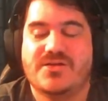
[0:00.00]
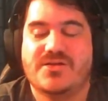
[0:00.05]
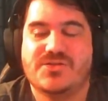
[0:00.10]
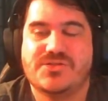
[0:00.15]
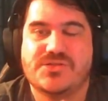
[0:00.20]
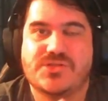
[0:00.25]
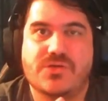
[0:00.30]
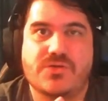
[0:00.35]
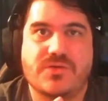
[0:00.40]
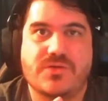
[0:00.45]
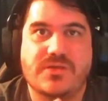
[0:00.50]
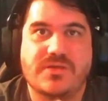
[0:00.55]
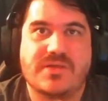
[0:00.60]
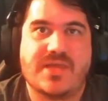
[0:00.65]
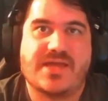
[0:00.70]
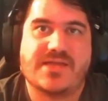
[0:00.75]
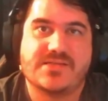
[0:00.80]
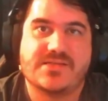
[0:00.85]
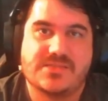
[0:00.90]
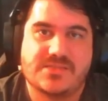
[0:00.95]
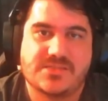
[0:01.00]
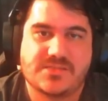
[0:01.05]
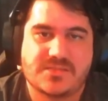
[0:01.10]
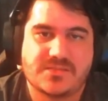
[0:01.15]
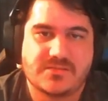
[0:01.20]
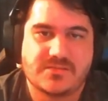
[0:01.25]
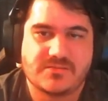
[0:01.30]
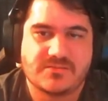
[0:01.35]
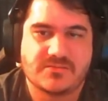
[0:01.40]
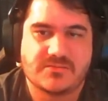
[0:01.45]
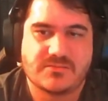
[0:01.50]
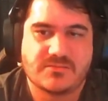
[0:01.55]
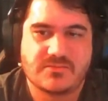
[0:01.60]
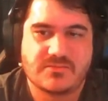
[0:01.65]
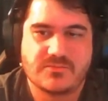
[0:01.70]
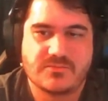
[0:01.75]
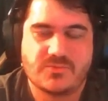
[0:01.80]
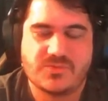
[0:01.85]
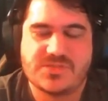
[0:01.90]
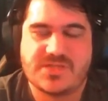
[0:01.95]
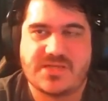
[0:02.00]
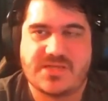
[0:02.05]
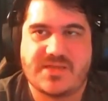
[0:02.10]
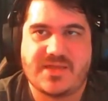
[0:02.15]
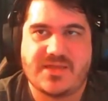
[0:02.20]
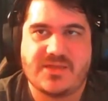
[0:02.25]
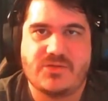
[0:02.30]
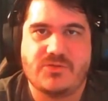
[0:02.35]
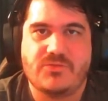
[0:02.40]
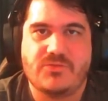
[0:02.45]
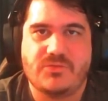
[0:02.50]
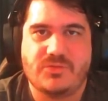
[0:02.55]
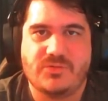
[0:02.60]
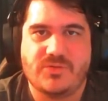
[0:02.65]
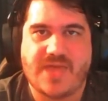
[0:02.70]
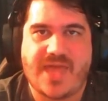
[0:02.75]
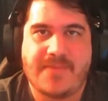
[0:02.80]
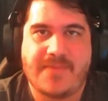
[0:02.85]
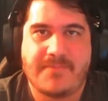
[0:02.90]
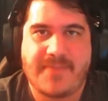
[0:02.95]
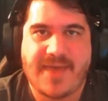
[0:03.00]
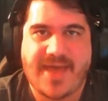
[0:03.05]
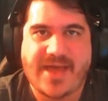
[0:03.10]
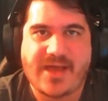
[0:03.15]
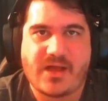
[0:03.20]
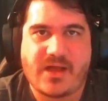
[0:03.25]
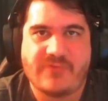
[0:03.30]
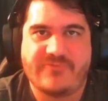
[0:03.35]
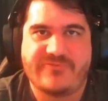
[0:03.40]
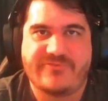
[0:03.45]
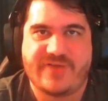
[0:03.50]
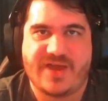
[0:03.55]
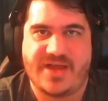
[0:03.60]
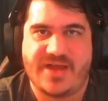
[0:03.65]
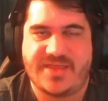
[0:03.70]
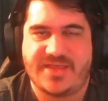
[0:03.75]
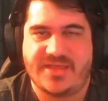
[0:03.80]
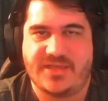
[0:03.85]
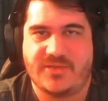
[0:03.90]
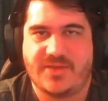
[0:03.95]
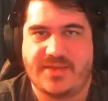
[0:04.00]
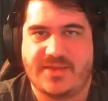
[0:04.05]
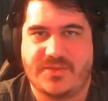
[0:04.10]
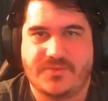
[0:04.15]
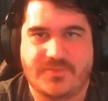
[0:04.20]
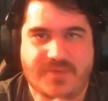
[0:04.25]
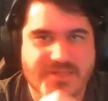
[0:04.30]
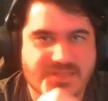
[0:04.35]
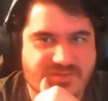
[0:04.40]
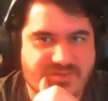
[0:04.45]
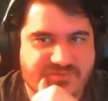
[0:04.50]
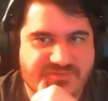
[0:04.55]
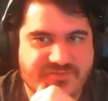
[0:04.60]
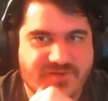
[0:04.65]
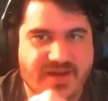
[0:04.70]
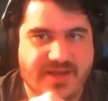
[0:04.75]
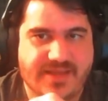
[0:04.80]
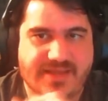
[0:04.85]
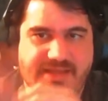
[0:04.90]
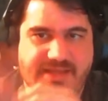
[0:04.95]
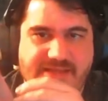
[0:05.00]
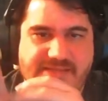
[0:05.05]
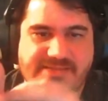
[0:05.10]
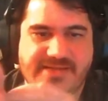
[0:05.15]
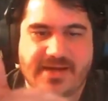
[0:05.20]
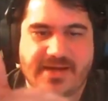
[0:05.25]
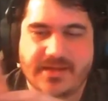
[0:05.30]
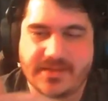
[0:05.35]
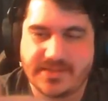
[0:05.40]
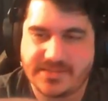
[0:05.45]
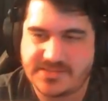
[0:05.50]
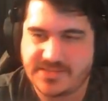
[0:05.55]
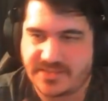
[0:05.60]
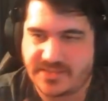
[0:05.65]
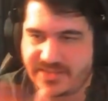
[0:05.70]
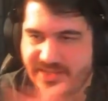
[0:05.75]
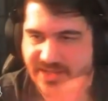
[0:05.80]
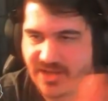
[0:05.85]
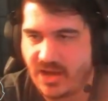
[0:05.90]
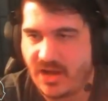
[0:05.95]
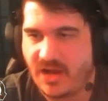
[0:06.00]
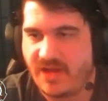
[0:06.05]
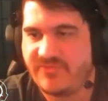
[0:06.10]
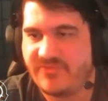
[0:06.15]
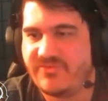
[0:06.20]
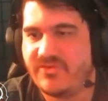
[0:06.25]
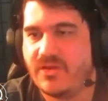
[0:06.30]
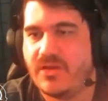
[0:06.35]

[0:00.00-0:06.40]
So the next, we'll say that you came back on Friday. You had the rest of Friday, Saturday, Sunday off.